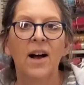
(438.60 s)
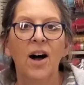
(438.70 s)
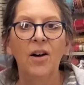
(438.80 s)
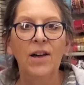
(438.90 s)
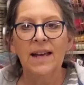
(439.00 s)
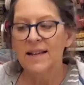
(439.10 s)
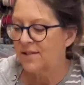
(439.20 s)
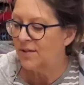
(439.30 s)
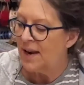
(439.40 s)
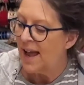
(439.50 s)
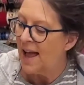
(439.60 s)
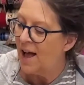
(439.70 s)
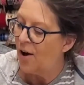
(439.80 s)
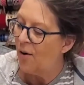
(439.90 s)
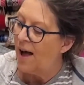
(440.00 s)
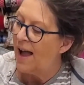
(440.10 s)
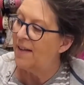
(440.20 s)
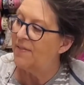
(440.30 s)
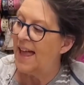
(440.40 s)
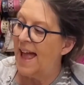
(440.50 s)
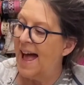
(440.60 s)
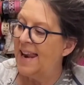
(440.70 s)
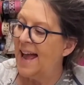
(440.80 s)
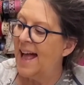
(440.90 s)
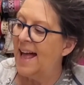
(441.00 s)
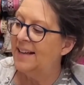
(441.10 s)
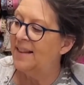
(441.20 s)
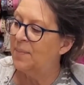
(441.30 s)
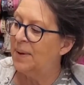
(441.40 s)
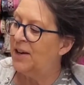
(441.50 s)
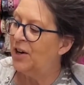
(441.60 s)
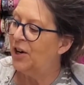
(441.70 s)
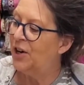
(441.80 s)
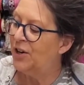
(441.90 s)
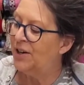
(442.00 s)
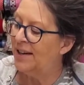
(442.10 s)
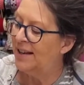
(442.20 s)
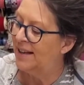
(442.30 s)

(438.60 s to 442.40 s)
Okay, so now have the hat on, the beard.